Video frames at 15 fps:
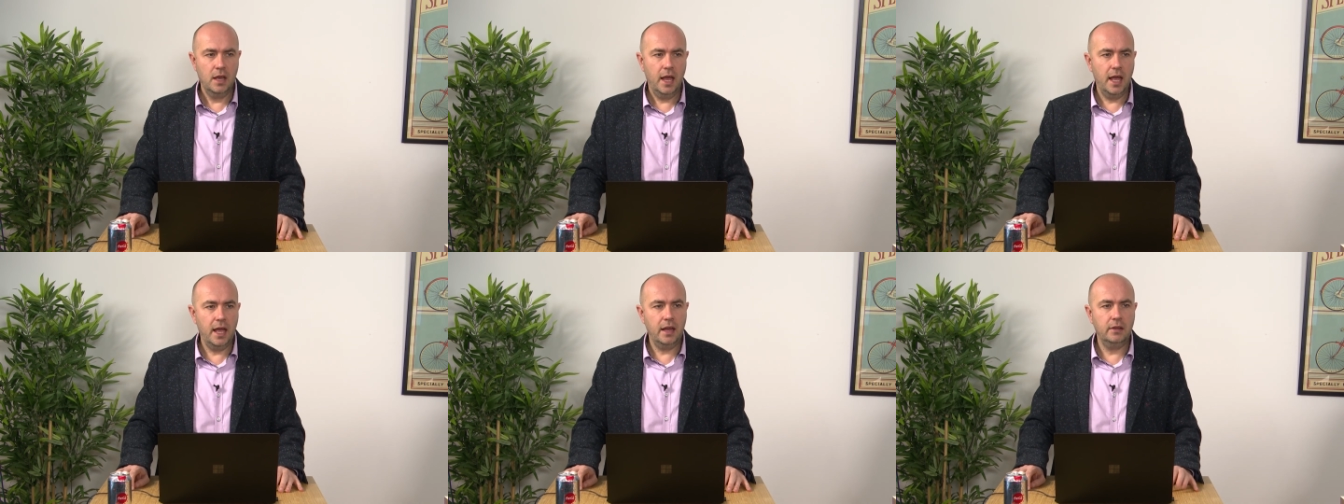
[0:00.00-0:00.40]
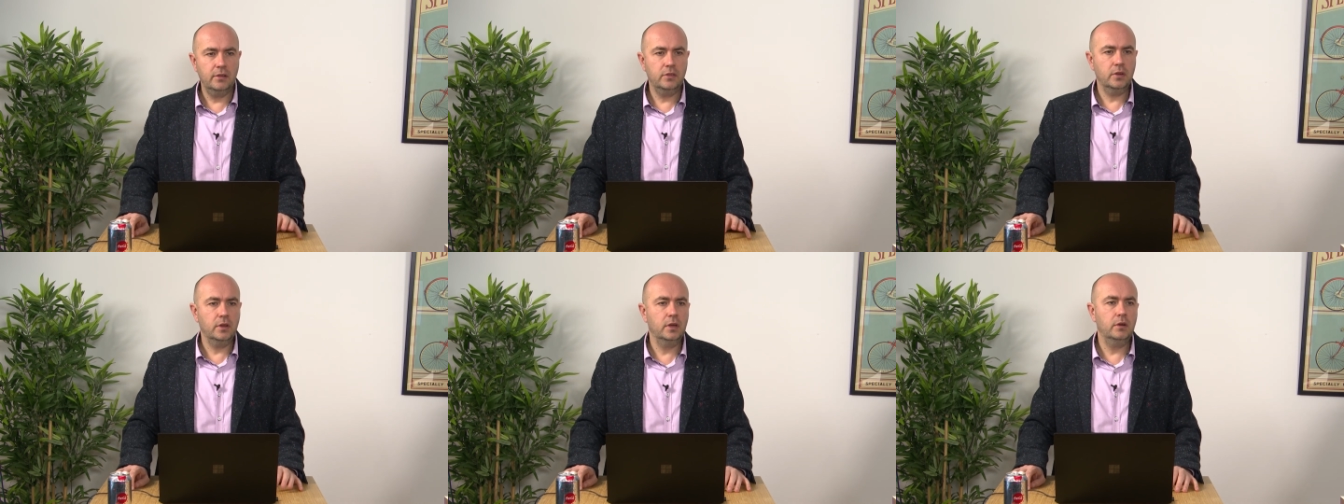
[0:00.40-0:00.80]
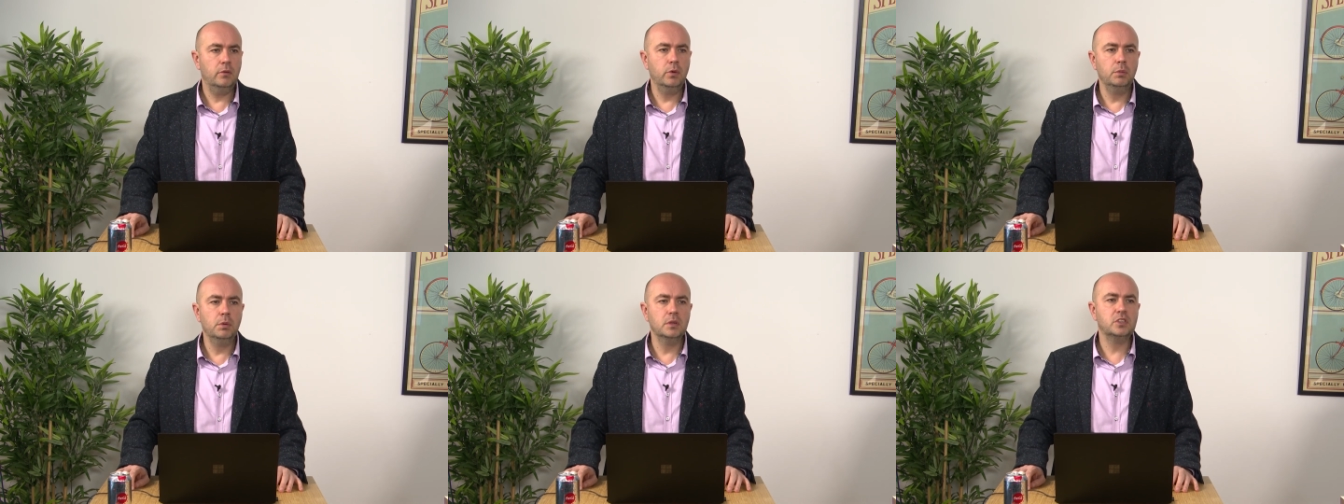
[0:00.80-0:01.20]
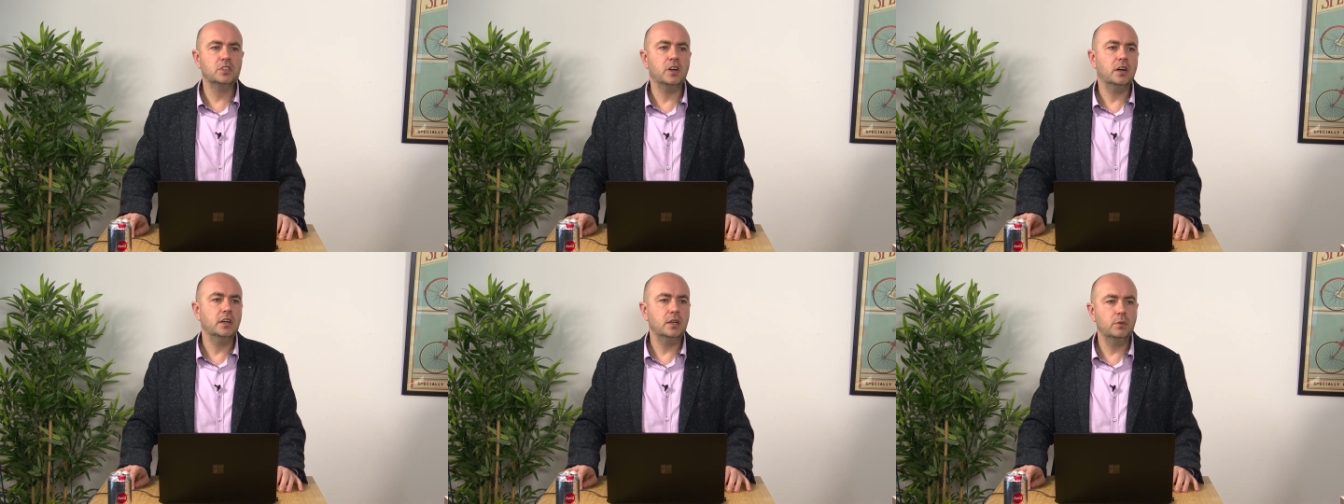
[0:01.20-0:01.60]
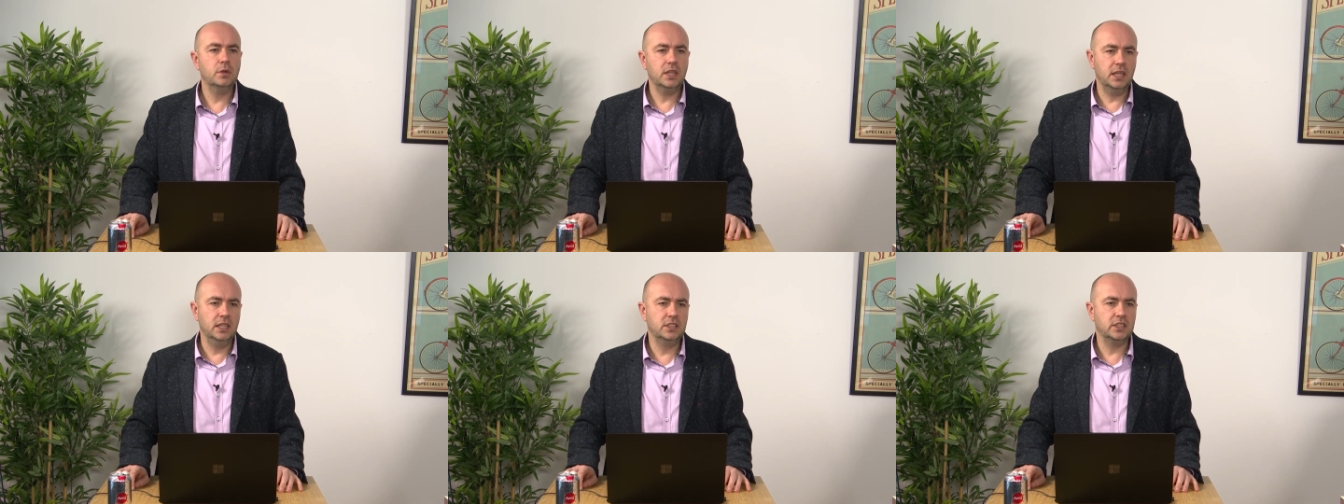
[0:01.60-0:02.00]
And we will be starting
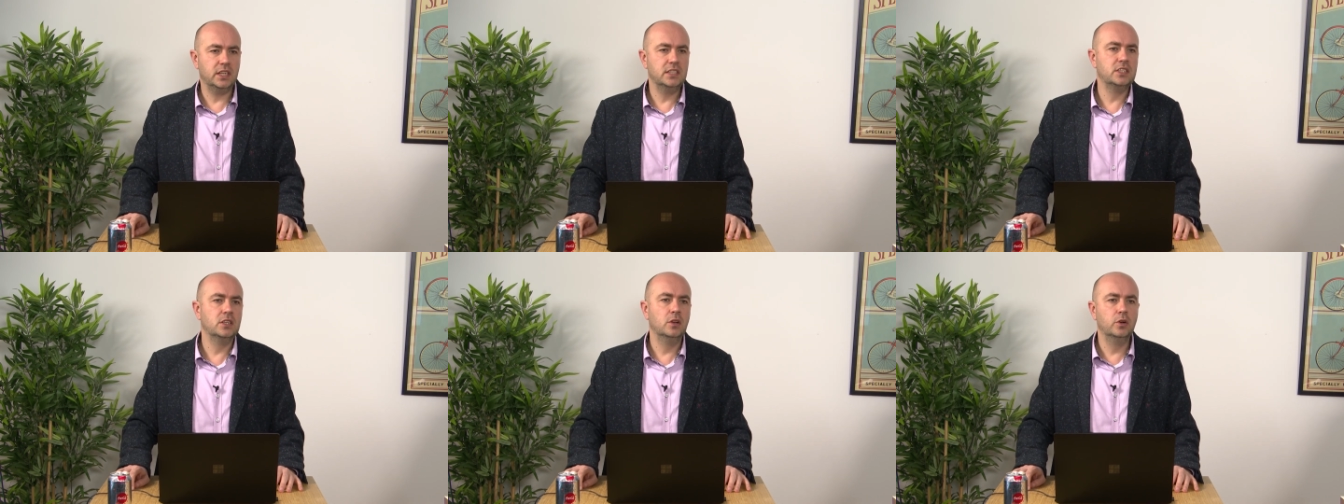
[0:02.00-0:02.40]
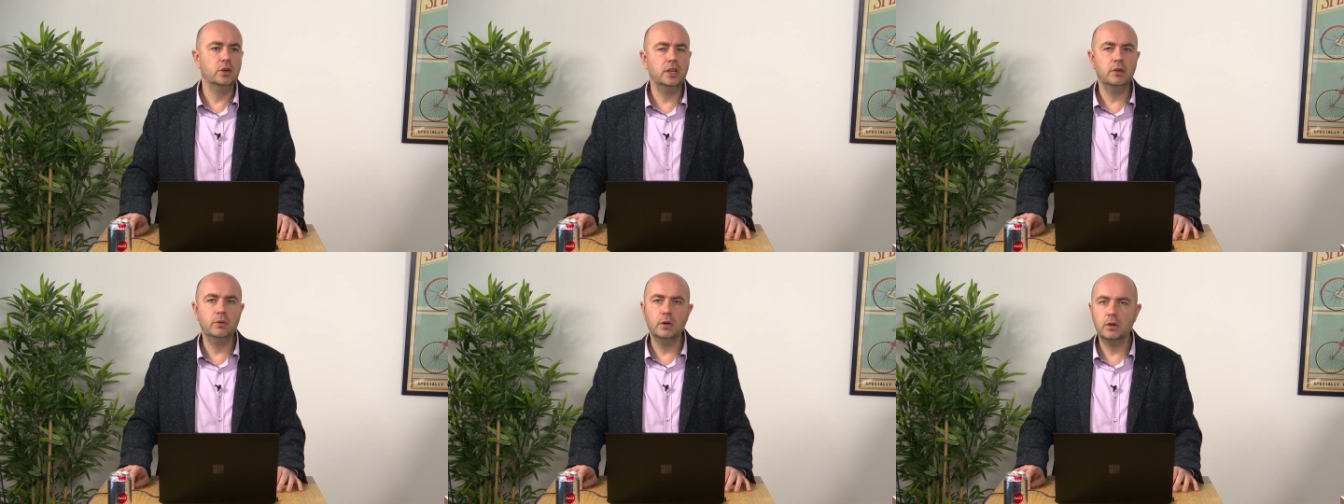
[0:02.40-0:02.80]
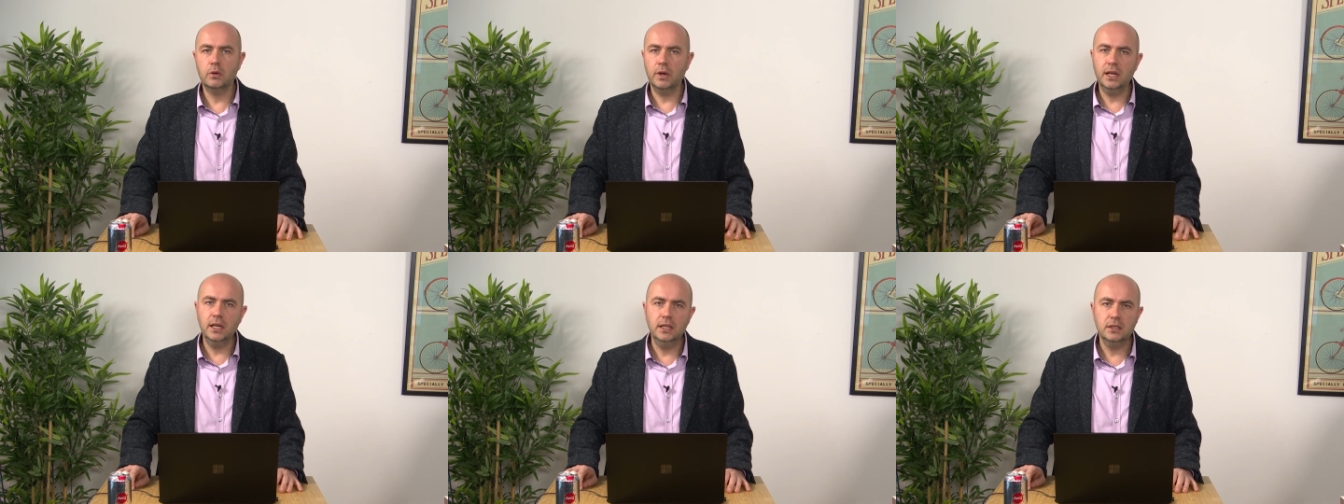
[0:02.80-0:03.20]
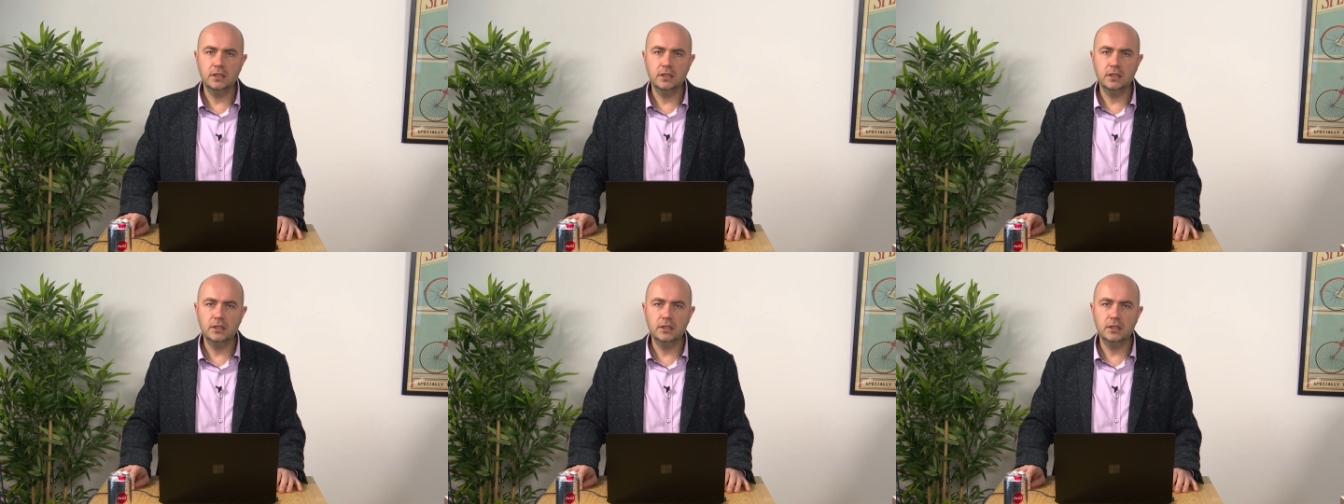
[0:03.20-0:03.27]
with insights and learning real quickly,